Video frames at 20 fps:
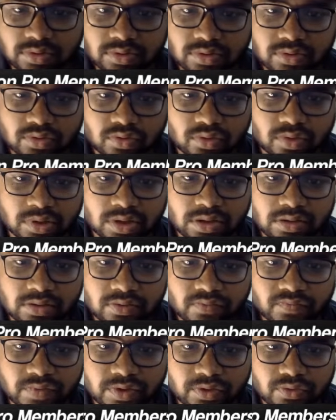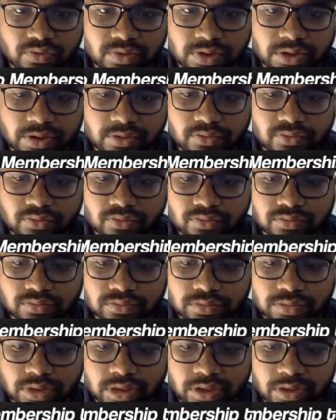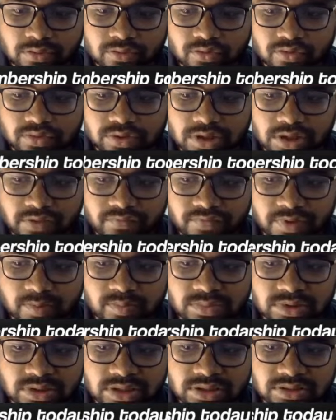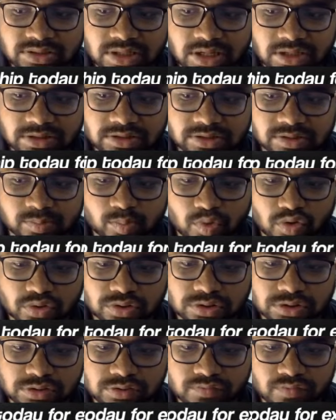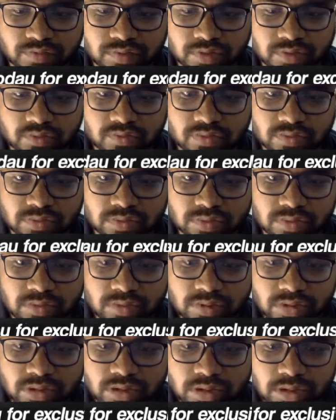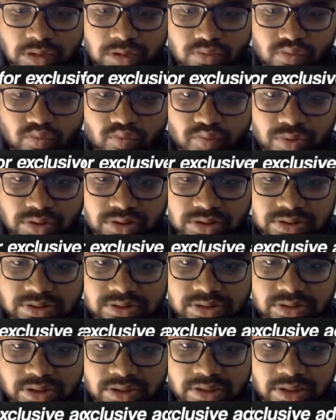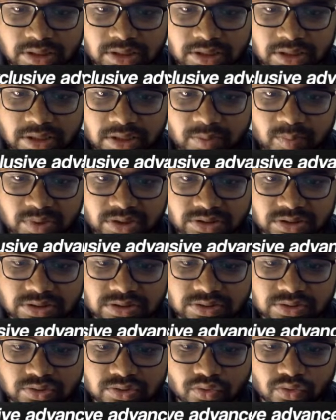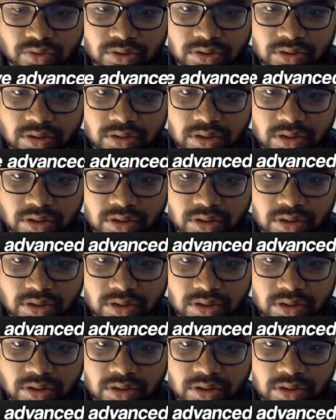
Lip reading: Okay, we don't need to add those keyframes. Let's hide this box just for now. Now when this entire animation is going,